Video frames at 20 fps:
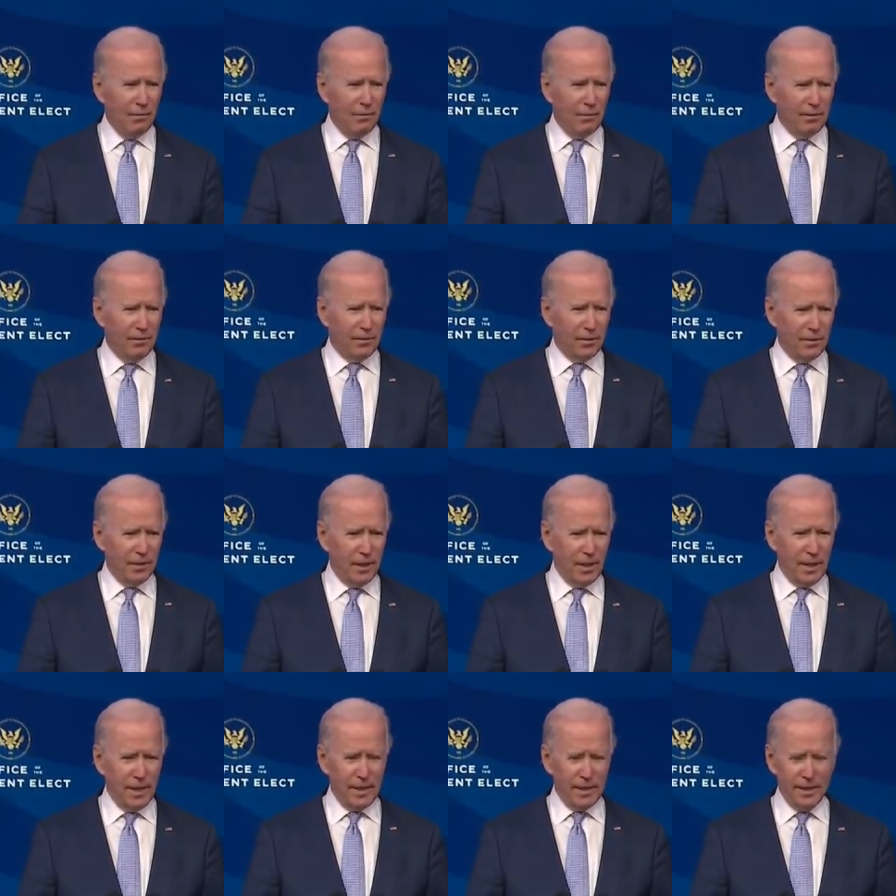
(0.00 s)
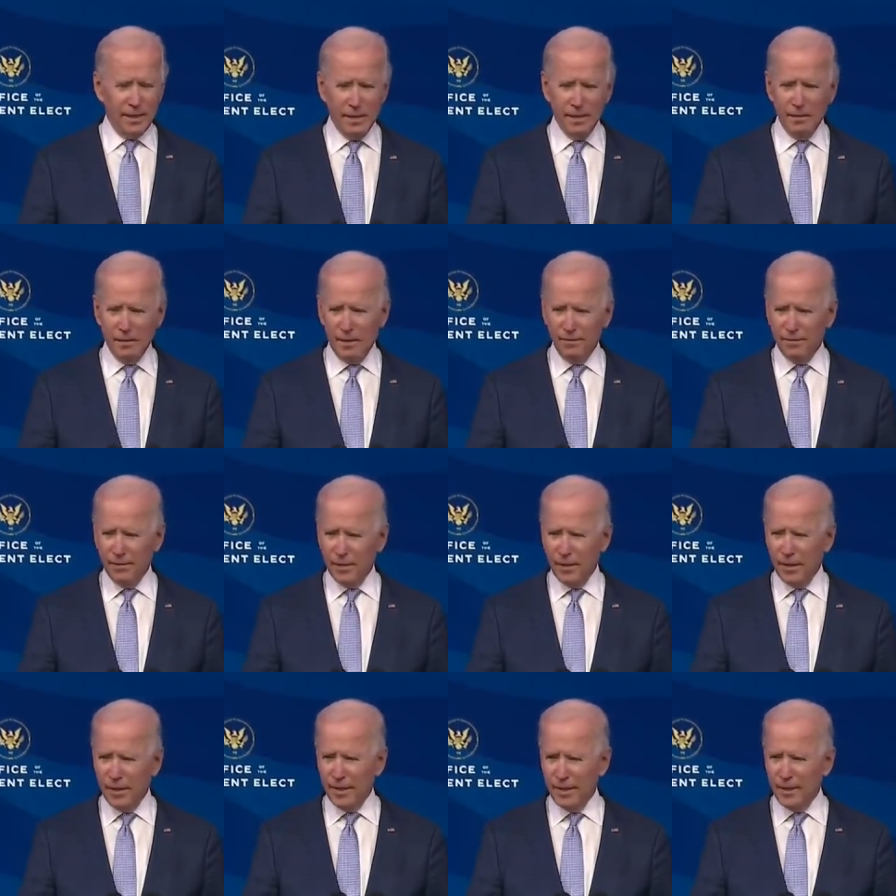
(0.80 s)
we've delayed. I've
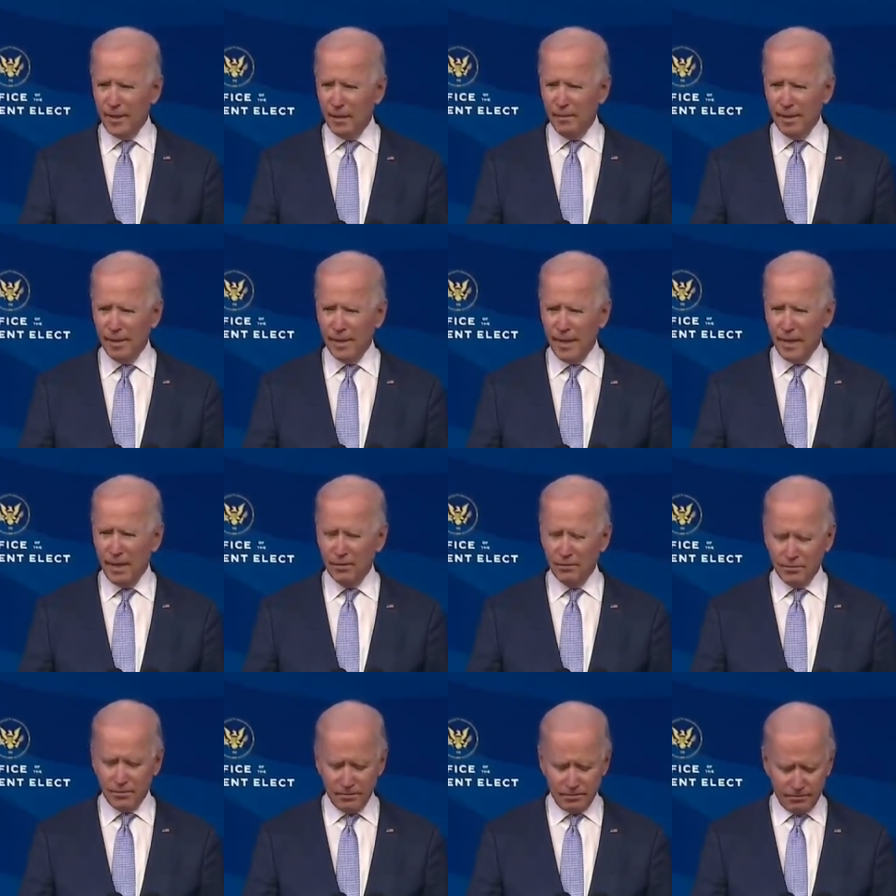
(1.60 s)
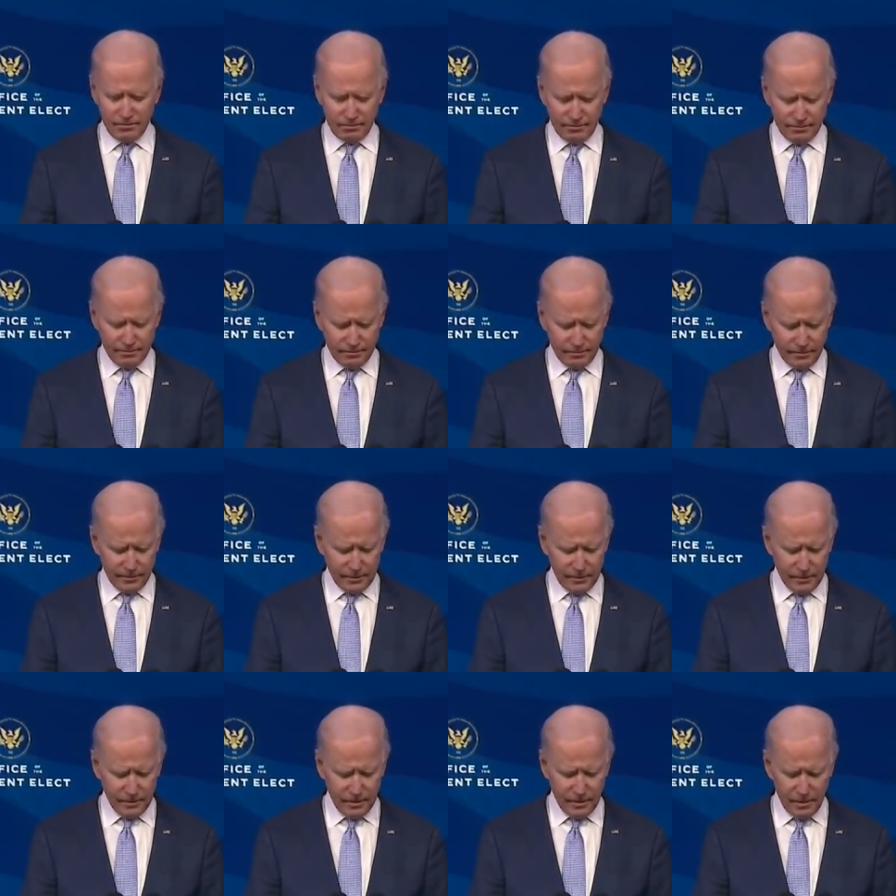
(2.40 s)
delayed coming out
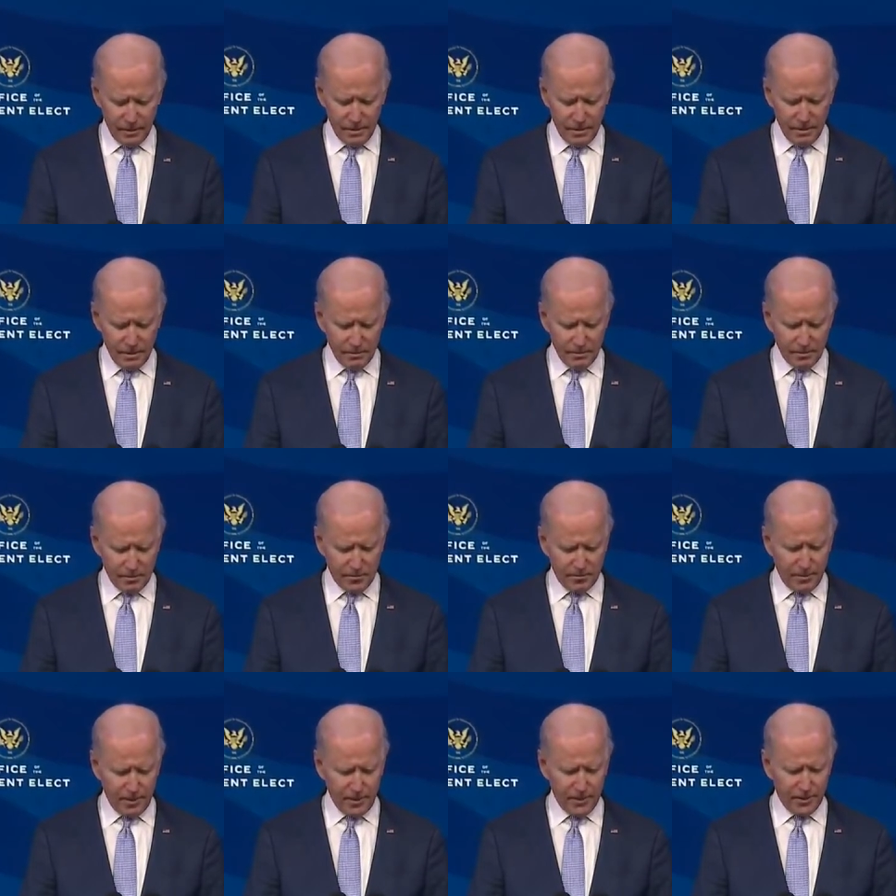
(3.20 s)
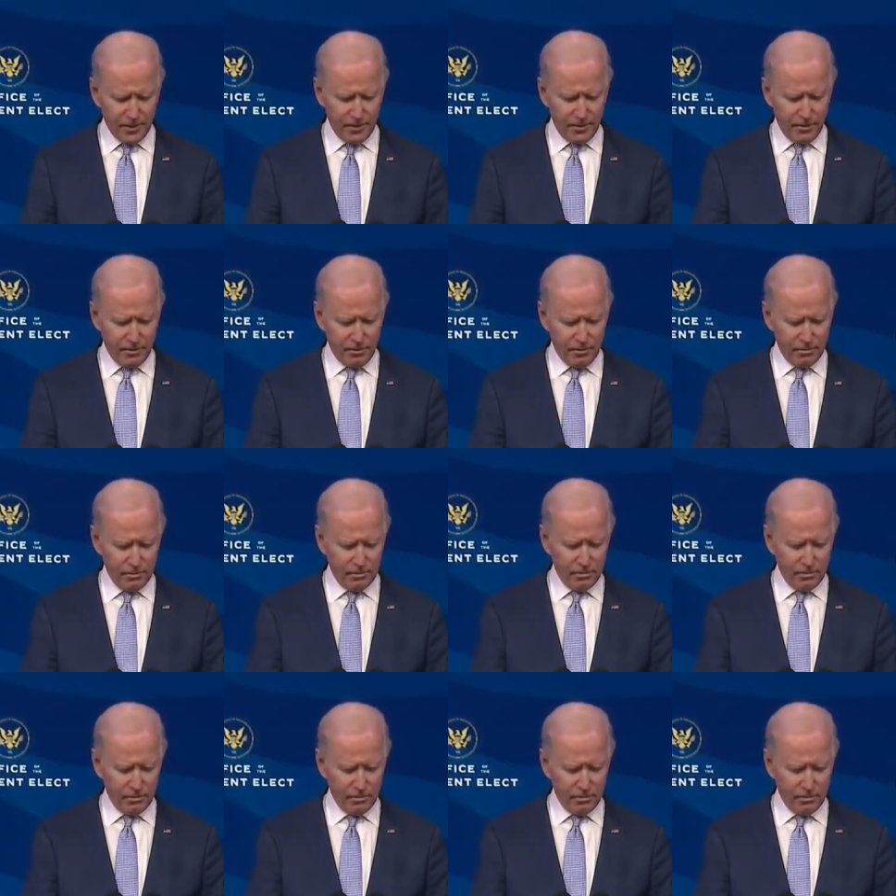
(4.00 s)
to speak to you.